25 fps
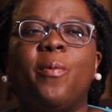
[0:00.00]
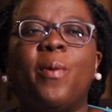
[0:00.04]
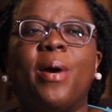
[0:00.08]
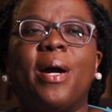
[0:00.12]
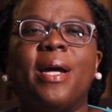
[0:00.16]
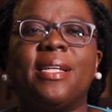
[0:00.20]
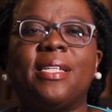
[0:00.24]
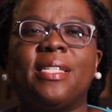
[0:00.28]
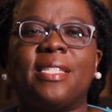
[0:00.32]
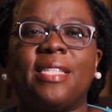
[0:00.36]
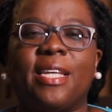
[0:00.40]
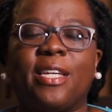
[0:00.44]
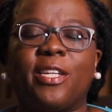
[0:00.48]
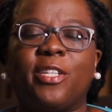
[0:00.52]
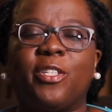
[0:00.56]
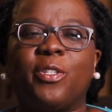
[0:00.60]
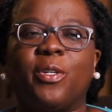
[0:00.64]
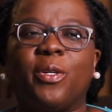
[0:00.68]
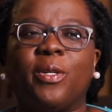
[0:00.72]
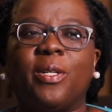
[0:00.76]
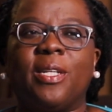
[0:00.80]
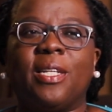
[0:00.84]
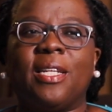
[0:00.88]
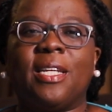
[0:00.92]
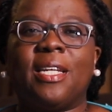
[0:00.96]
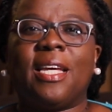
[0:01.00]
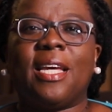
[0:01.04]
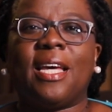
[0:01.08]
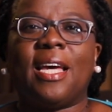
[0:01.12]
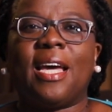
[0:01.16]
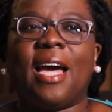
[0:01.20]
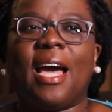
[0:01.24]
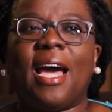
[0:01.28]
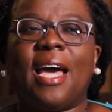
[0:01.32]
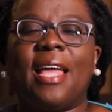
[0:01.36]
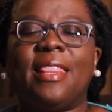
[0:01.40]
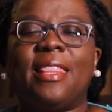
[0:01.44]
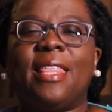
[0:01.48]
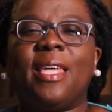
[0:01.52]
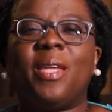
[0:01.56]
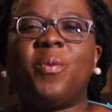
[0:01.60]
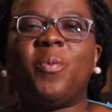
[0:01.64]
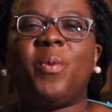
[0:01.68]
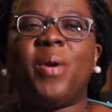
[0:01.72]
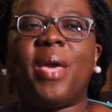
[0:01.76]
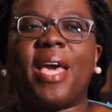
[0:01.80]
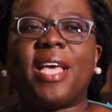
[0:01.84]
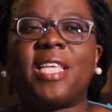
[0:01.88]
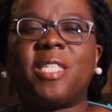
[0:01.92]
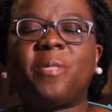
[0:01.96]
one section, and
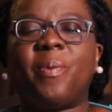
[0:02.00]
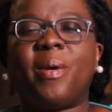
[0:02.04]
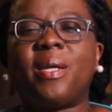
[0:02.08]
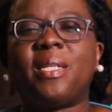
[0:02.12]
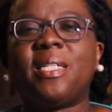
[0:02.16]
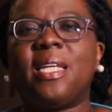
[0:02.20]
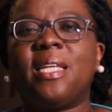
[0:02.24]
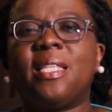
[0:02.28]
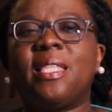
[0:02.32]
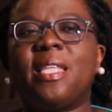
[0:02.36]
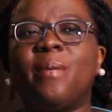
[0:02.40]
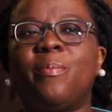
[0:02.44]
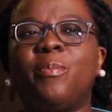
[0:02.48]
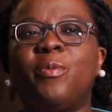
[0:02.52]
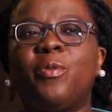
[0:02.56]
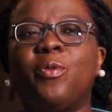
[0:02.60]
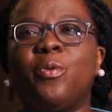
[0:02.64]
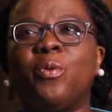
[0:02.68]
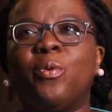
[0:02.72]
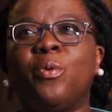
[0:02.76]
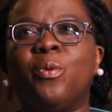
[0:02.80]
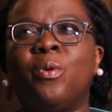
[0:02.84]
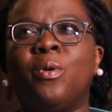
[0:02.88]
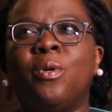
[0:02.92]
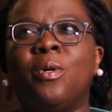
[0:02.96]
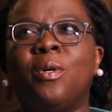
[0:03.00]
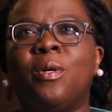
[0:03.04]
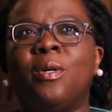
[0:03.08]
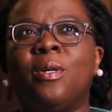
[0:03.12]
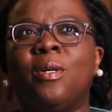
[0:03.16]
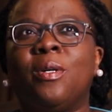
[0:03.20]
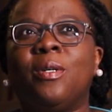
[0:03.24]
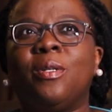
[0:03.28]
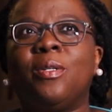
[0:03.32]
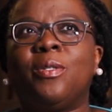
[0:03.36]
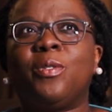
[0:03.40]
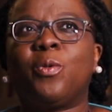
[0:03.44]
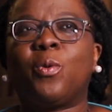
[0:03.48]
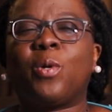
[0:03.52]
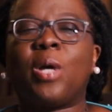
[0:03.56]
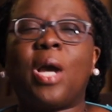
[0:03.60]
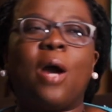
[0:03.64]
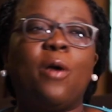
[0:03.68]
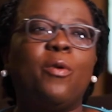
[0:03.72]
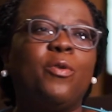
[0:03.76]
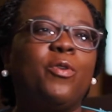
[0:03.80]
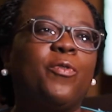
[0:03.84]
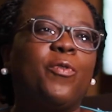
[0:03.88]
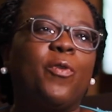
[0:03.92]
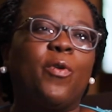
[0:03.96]
then we are expecting them to
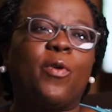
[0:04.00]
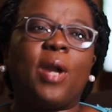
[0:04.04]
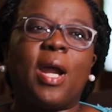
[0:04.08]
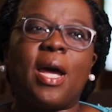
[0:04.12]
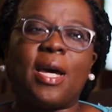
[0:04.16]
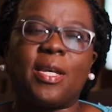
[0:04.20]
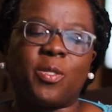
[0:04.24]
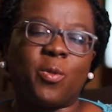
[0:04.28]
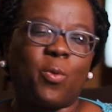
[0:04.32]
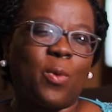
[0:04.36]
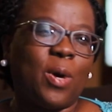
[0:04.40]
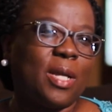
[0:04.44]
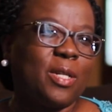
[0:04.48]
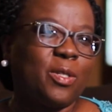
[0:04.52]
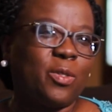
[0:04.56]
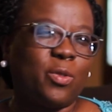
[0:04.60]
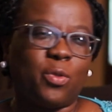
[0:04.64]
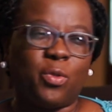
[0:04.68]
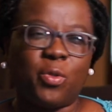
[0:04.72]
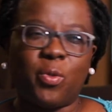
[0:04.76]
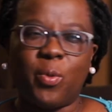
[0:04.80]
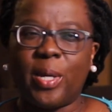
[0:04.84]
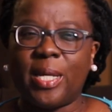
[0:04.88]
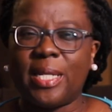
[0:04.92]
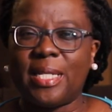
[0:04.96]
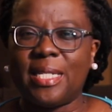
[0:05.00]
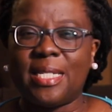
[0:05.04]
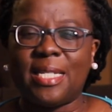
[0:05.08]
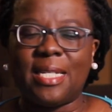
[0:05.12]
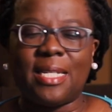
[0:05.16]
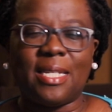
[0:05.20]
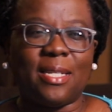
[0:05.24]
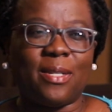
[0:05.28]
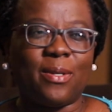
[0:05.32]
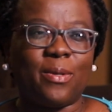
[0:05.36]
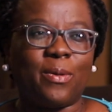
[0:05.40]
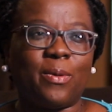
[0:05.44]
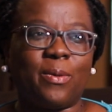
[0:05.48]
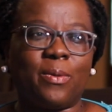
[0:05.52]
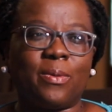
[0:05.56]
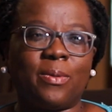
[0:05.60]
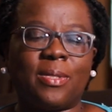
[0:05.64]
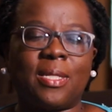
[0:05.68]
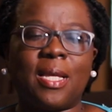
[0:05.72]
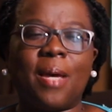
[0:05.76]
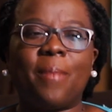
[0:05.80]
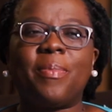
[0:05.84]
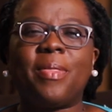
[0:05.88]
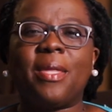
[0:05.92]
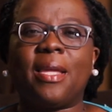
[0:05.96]
count for us 1 to 20 or
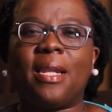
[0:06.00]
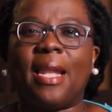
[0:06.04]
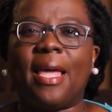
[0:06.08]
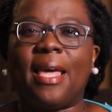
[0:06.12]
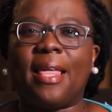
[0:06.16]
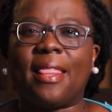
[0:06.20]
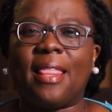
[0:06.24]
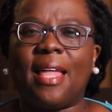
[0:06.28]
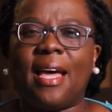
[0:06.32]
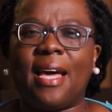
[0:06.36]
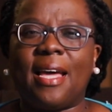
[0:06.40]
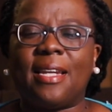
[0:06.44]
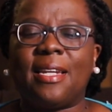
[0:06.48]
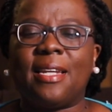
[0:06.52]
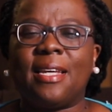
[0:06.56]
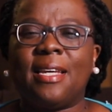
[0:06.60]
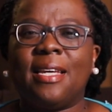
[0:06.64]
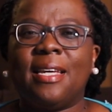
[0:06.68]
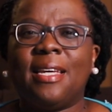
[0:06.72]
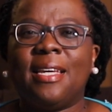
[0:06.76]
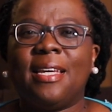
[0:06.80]
something like that.